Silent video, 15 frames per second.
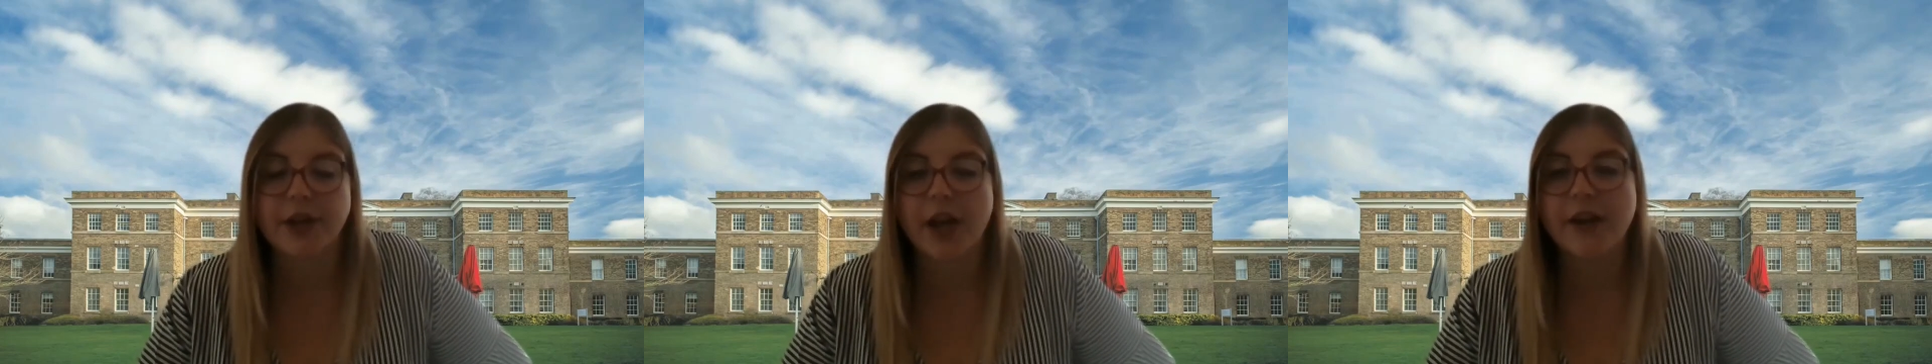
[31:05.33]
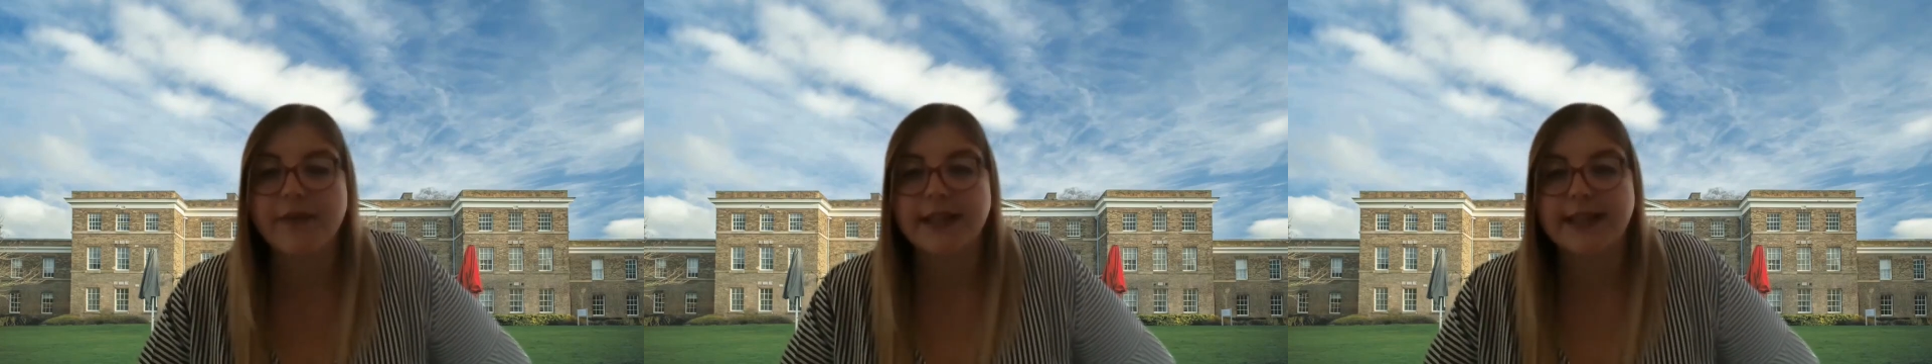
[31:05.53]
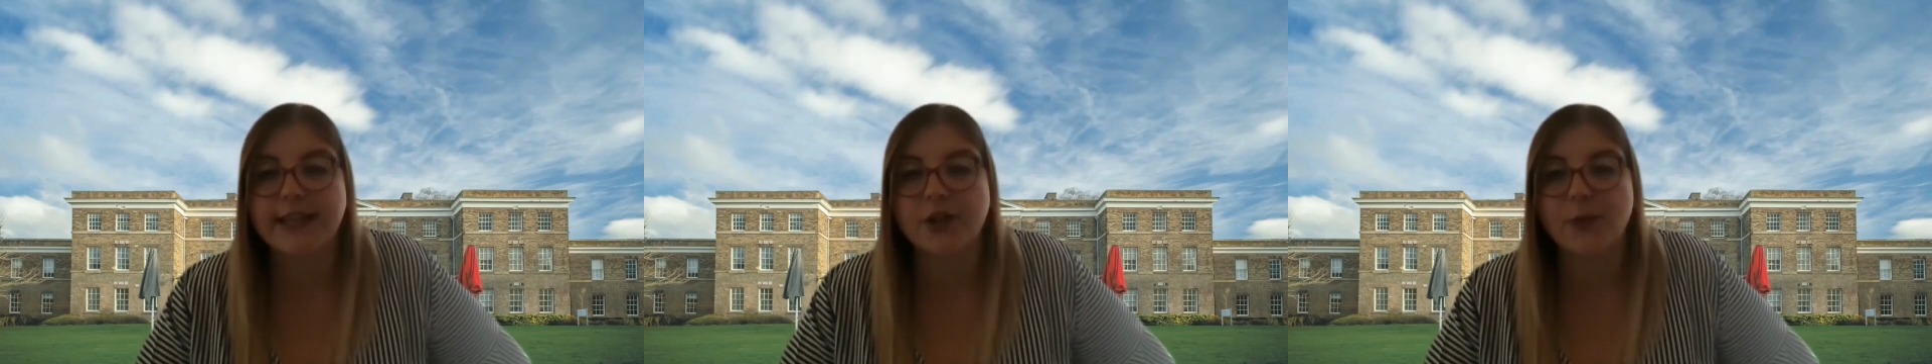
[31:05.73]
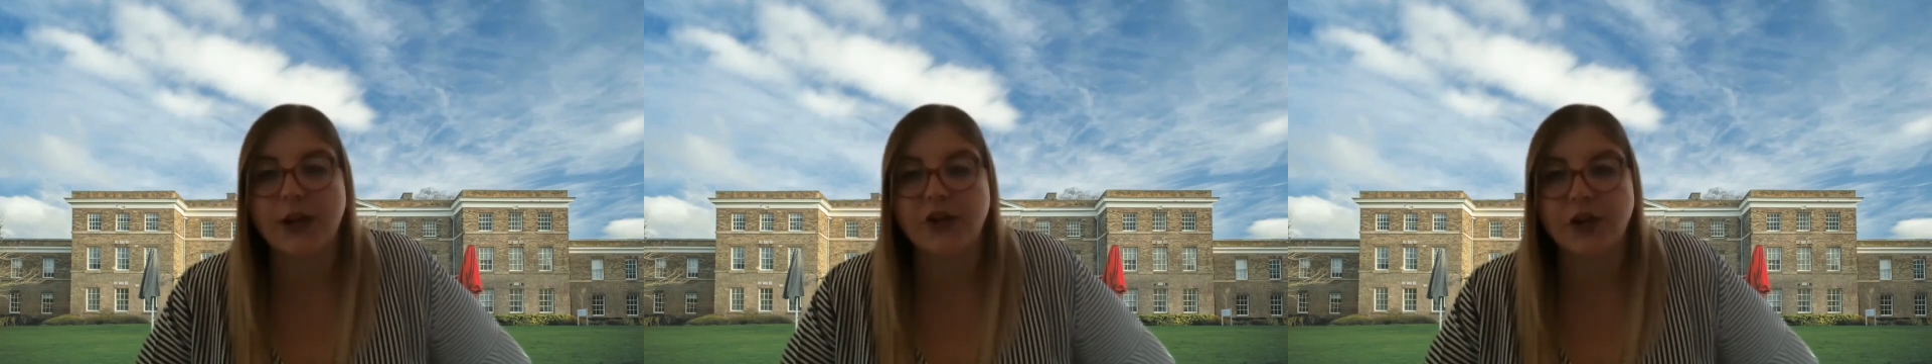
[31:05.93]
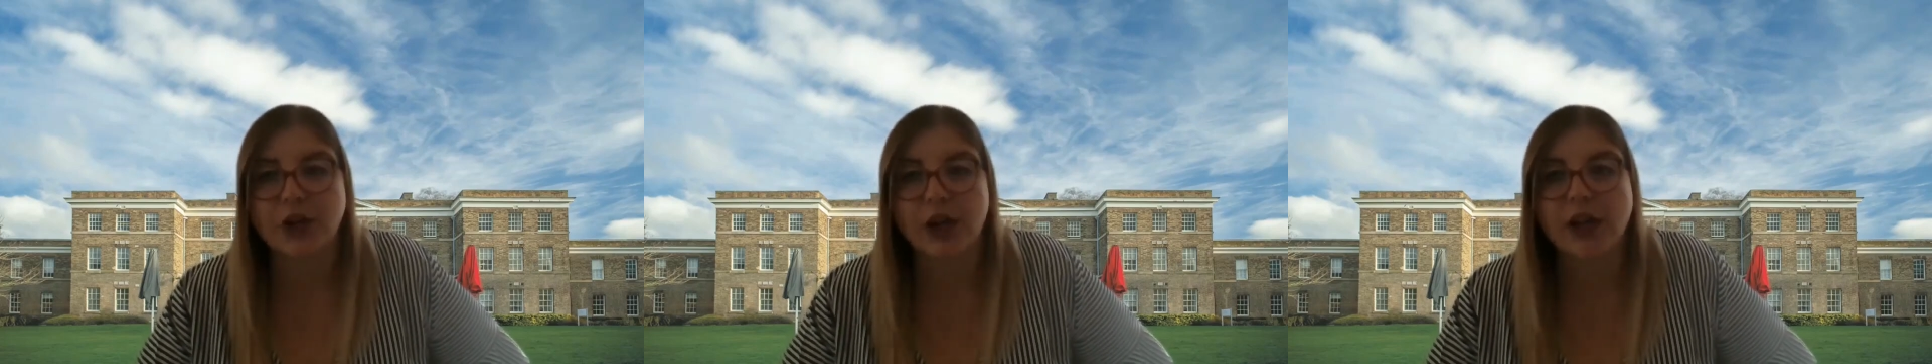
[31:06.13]
COVID
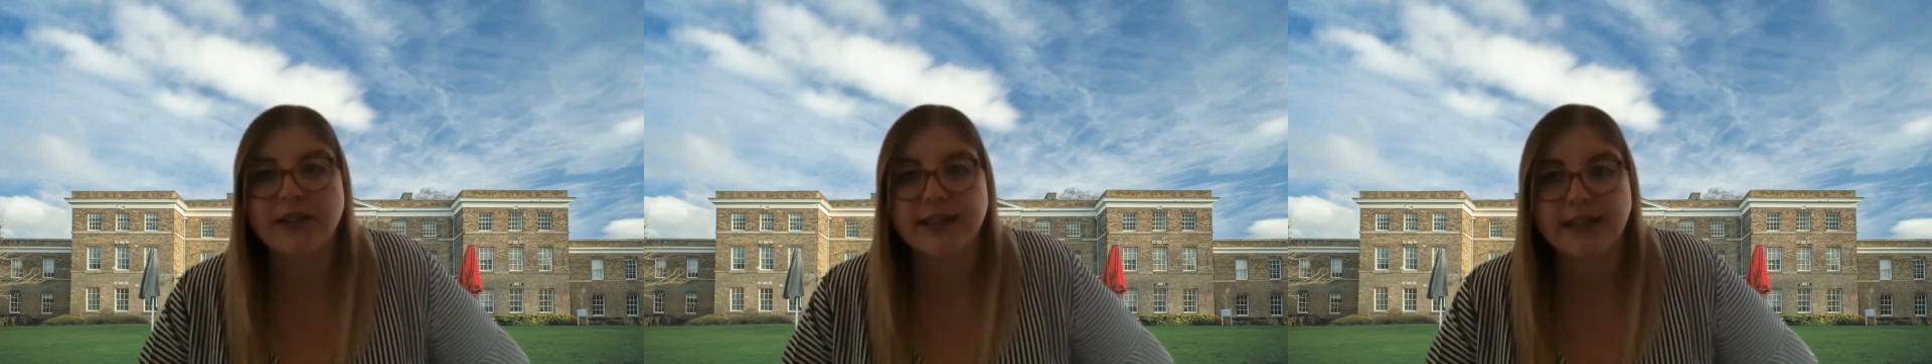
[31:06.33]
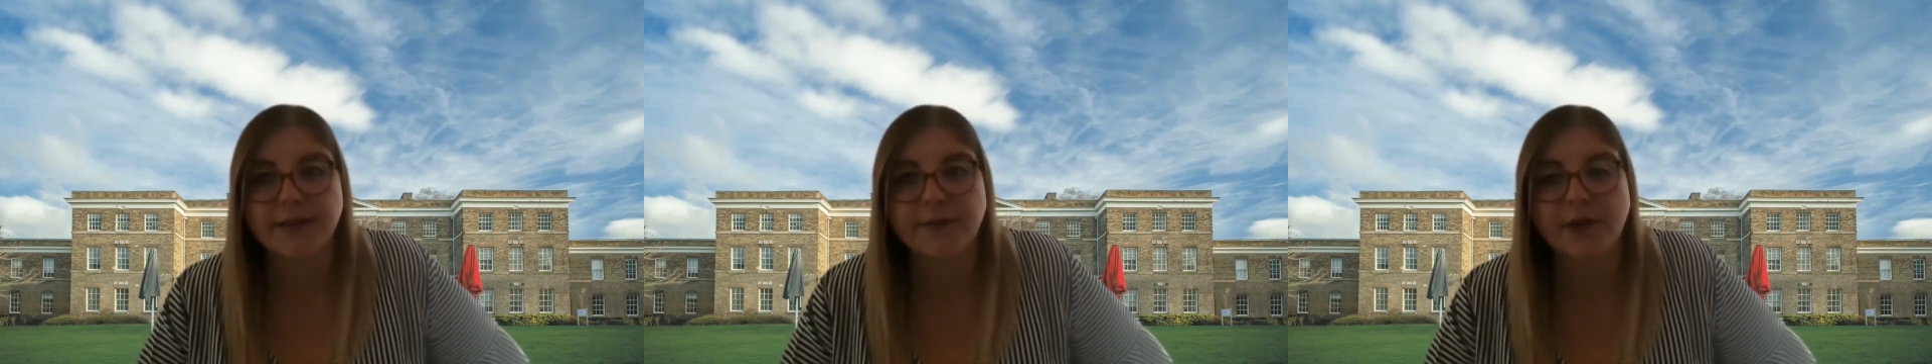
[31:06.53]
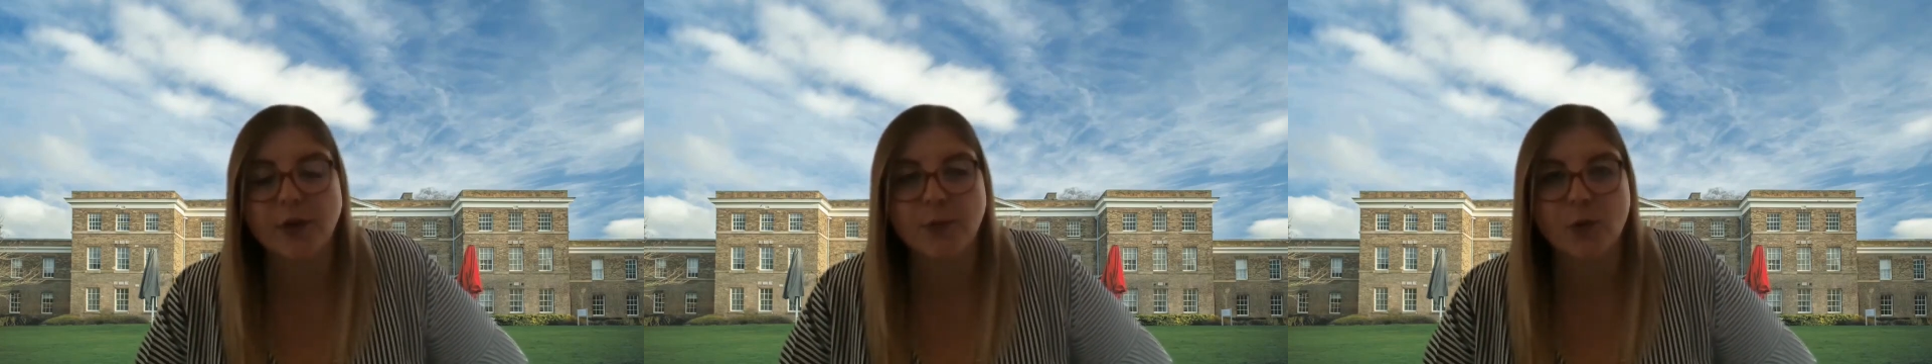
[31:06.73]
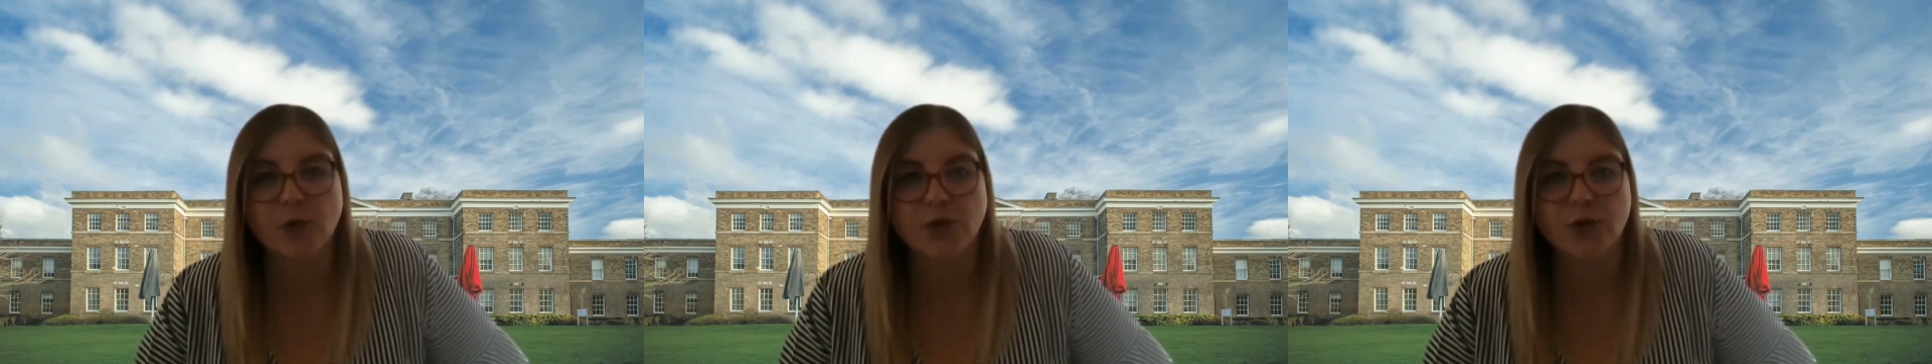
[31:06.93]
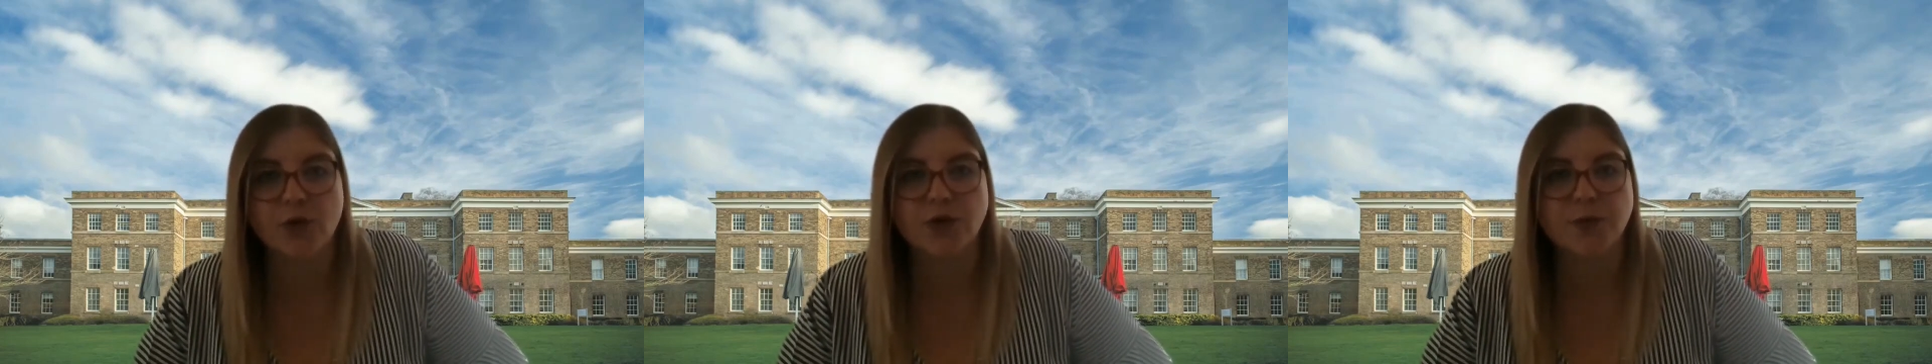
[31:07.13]
situation closes a few more
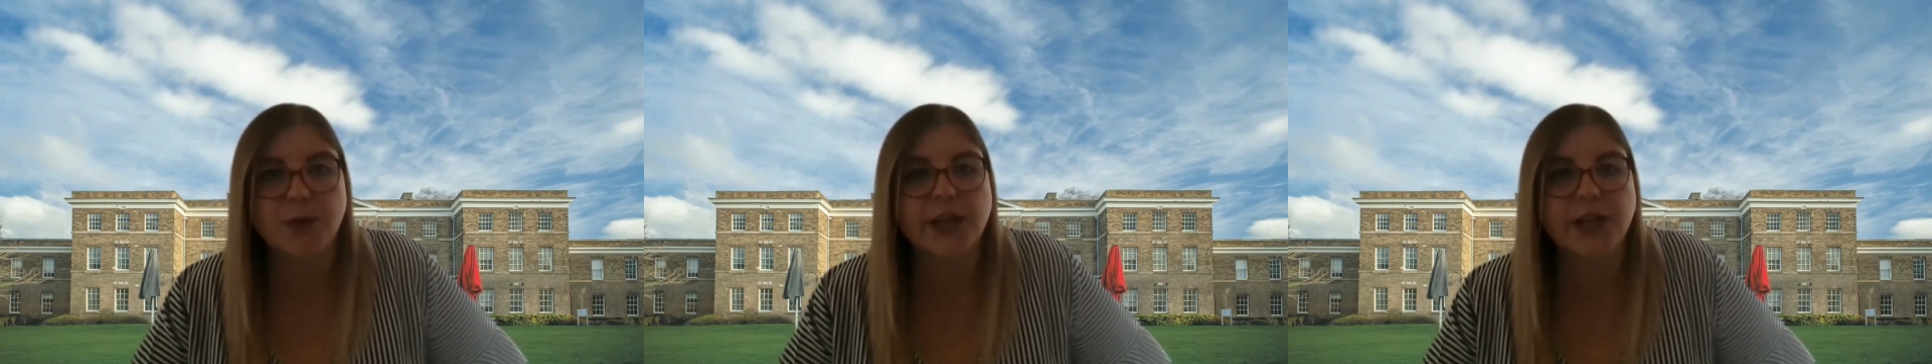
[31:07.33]
doors.